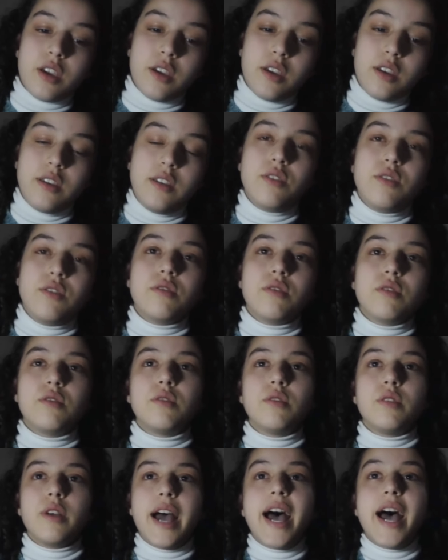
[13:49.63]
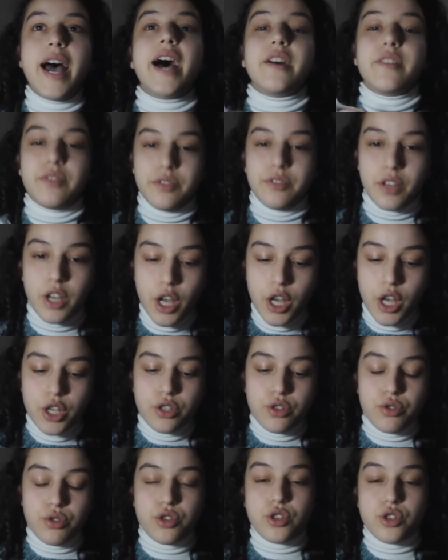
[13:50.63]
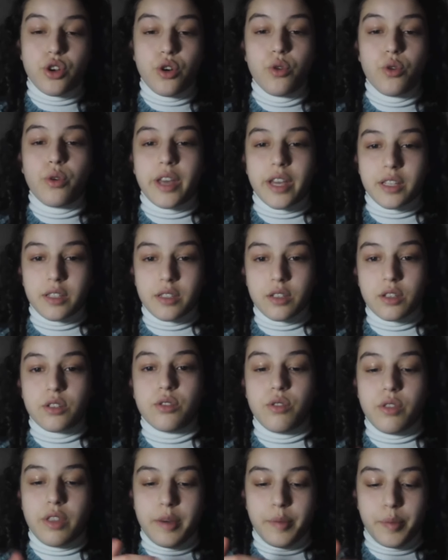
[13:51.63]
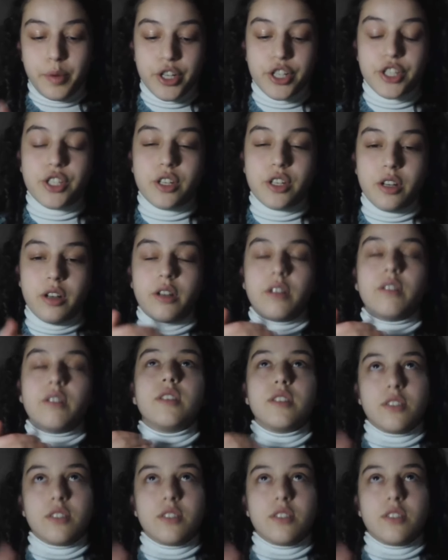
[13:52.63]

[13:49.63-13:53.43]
you have to show it to the person.